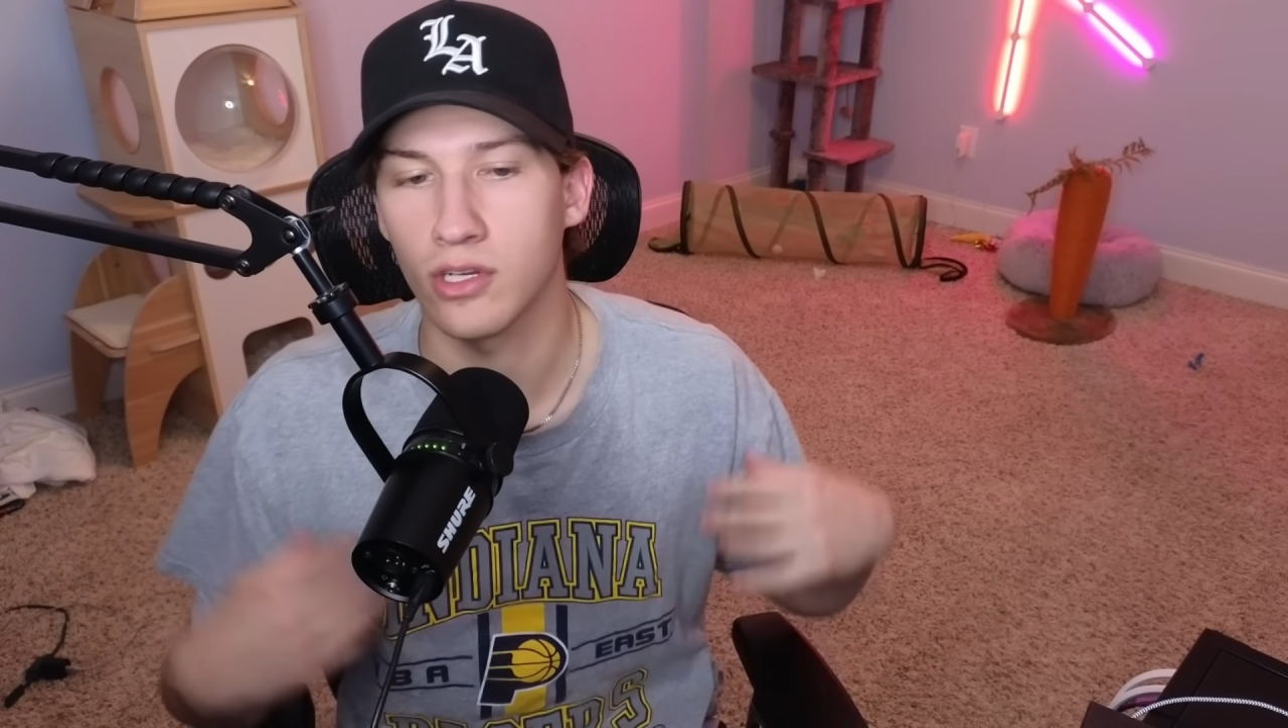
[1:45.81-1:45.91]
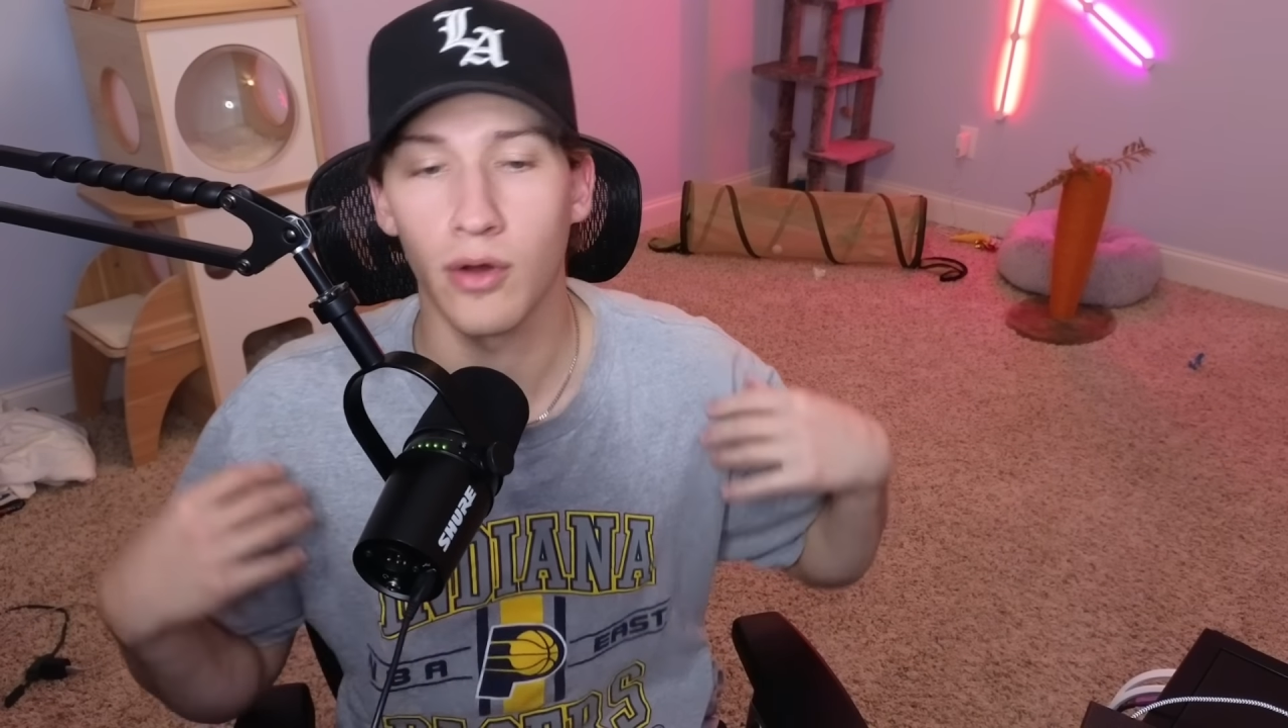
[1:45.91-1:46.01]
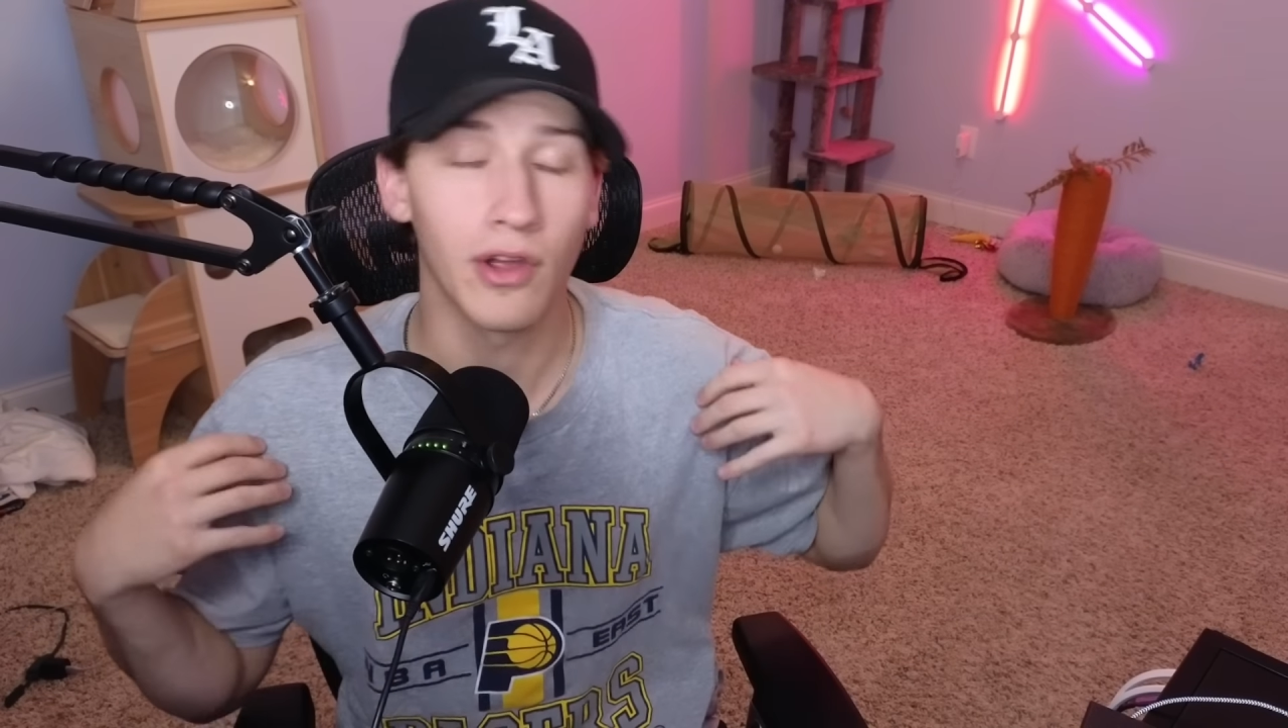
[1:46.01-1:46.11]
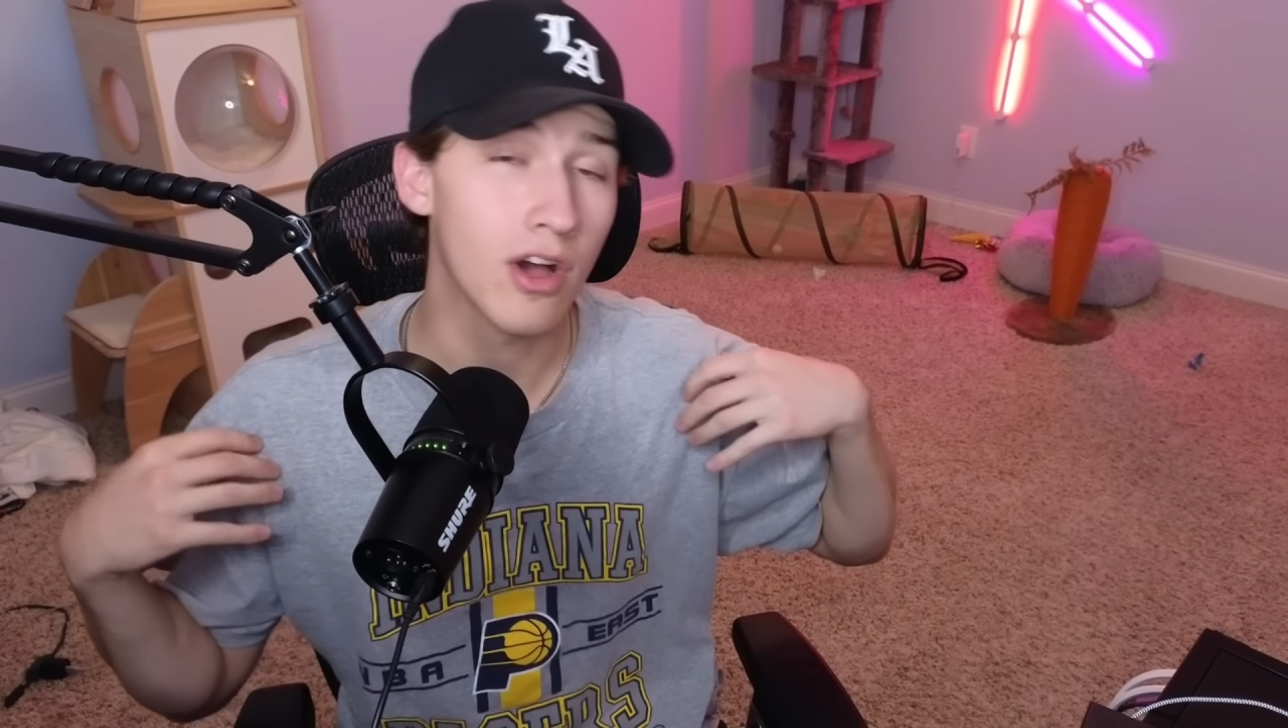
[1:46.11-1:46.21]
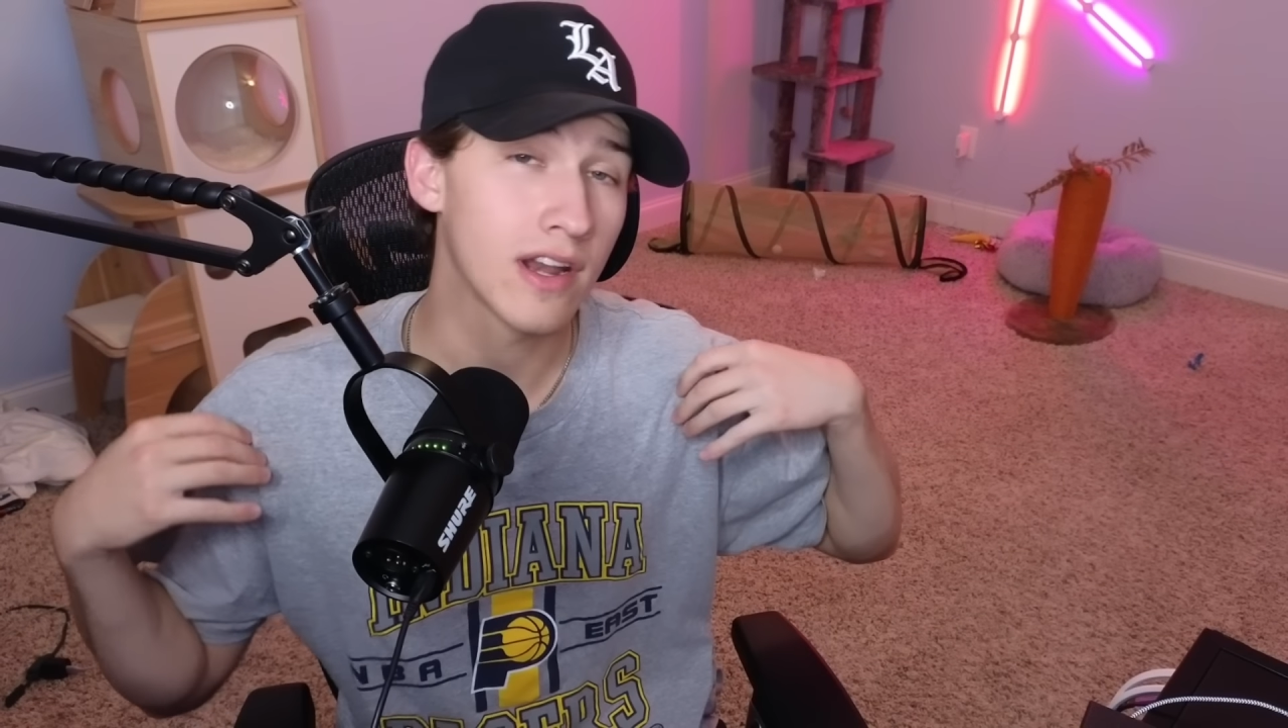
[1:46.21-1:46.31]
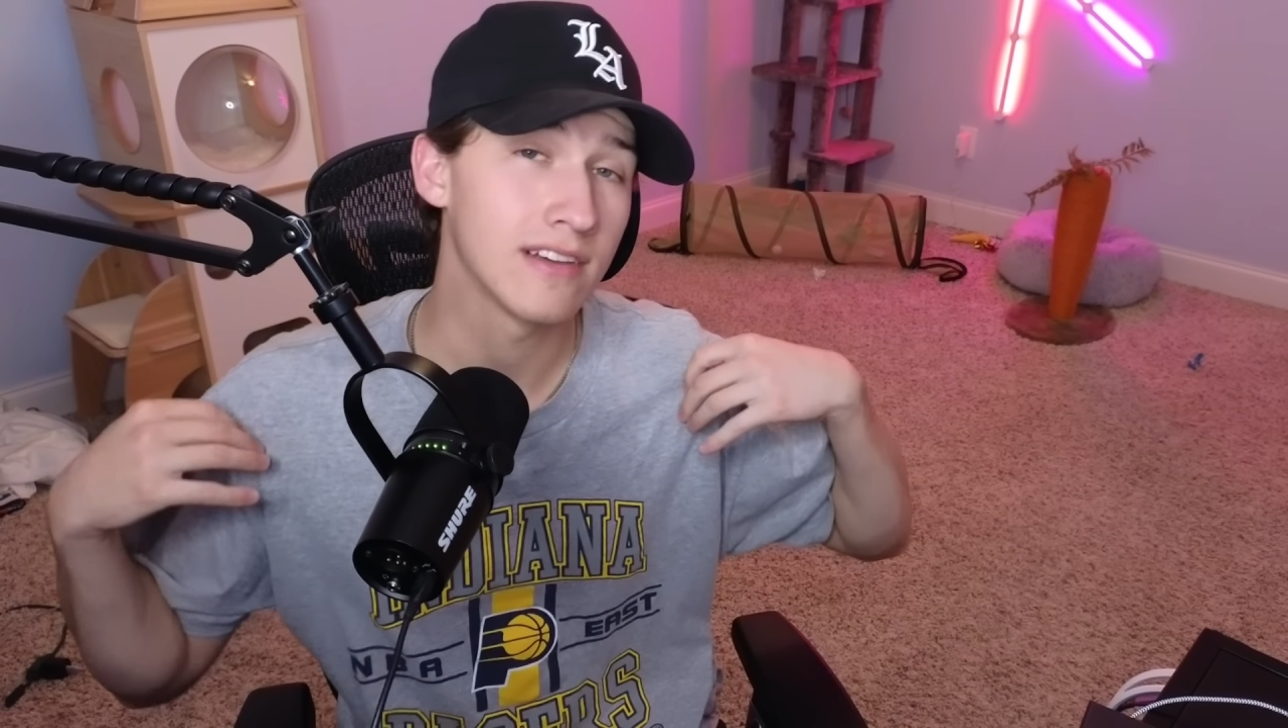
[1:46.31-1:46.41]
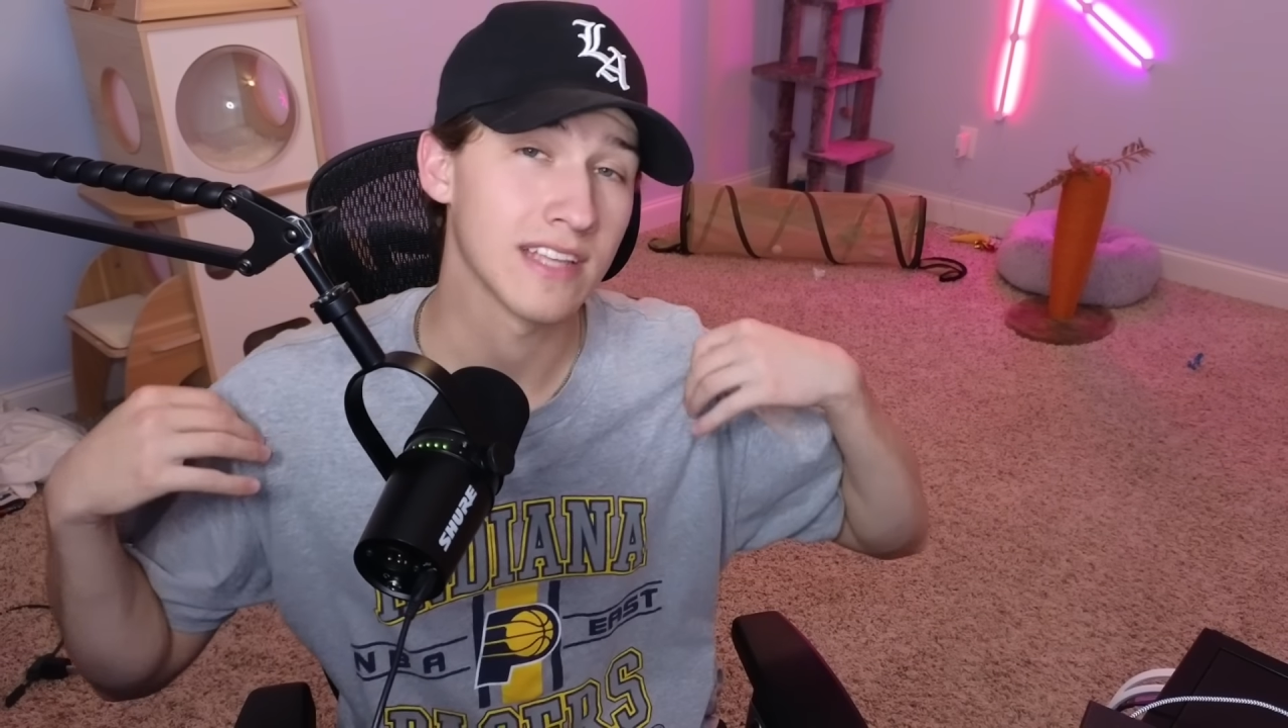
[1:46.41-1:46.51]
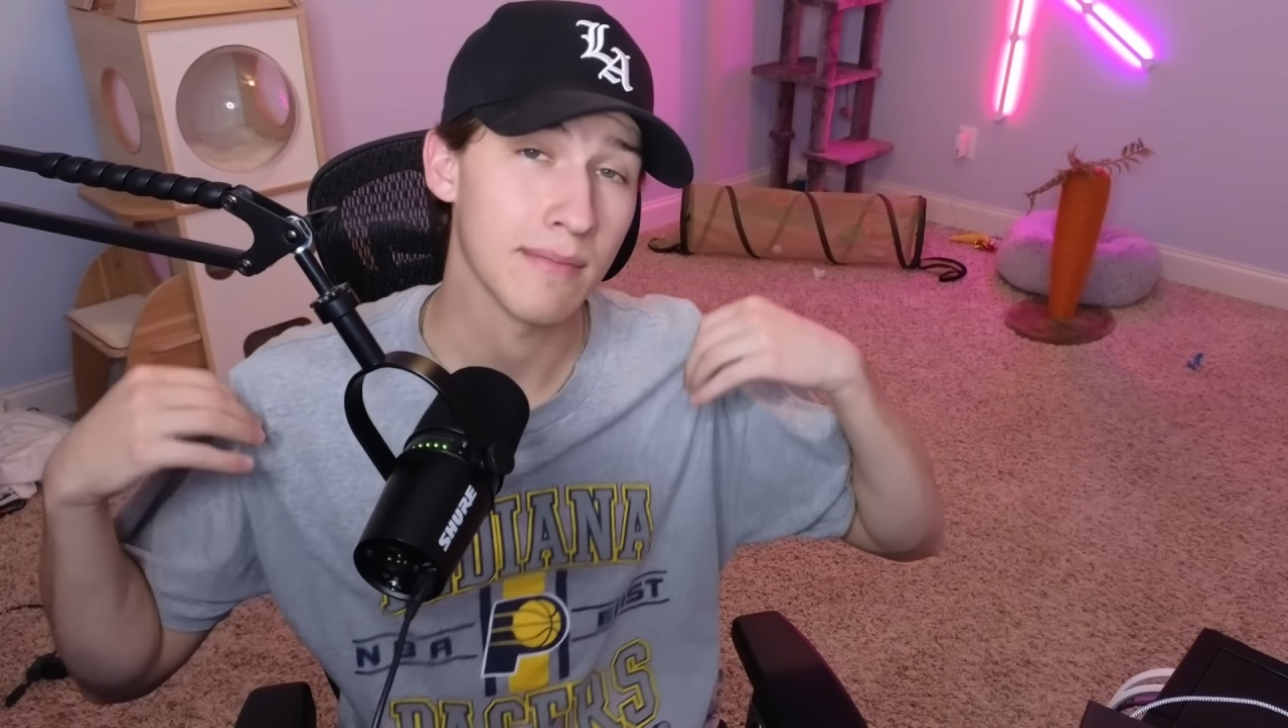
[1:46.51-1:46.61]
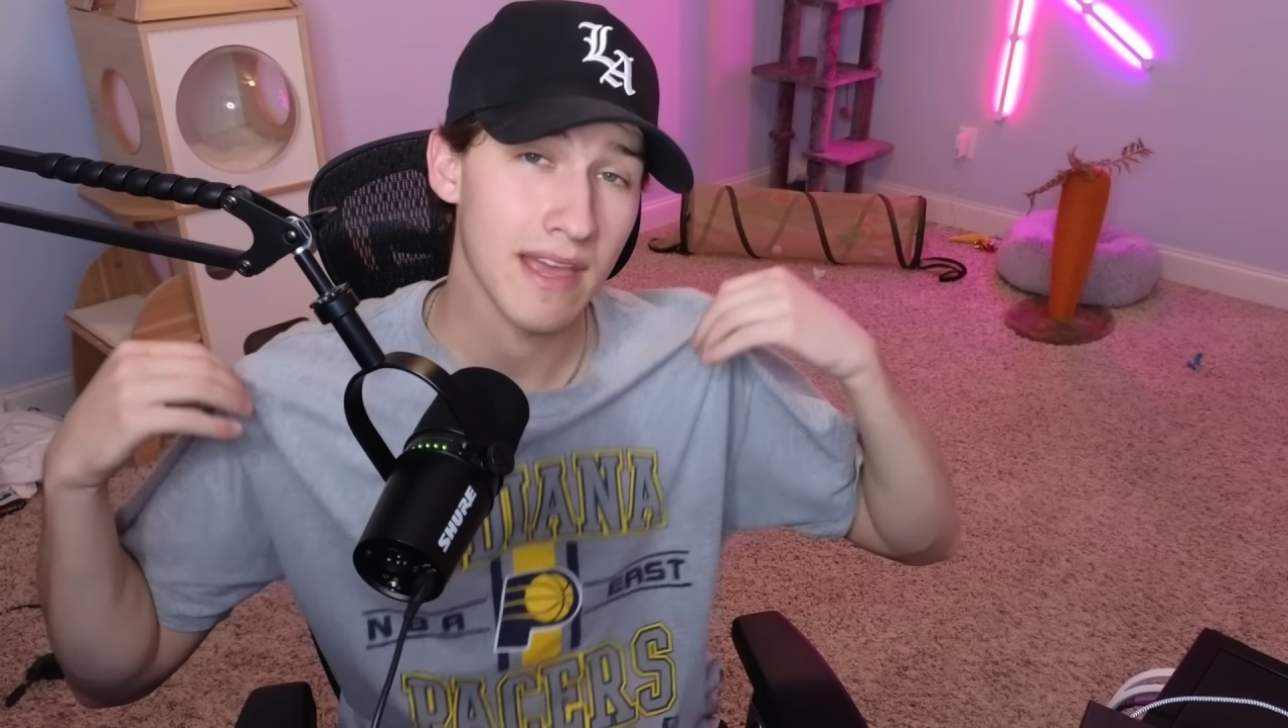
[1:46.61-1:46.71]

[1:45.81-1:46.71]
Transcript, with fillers: going on, I was like,